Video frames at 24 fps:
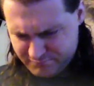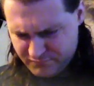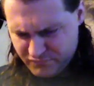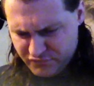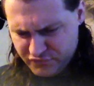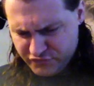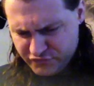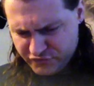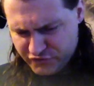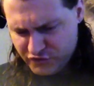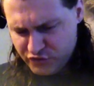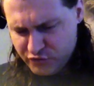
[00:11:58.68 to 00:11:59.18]

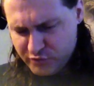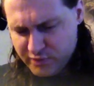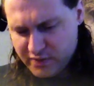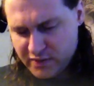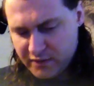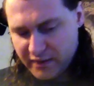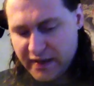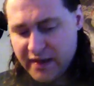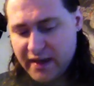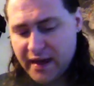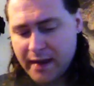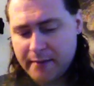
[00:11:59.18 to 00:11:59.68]
Excuse
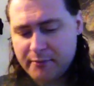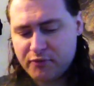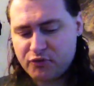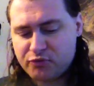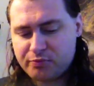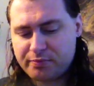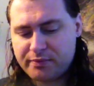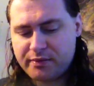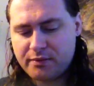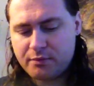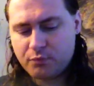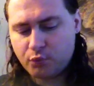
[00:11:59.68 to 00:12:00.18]
me, Heyman's
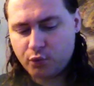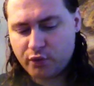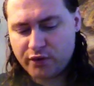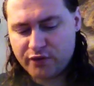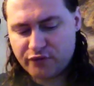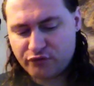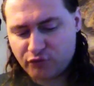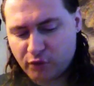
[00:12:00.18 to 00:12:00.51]
been with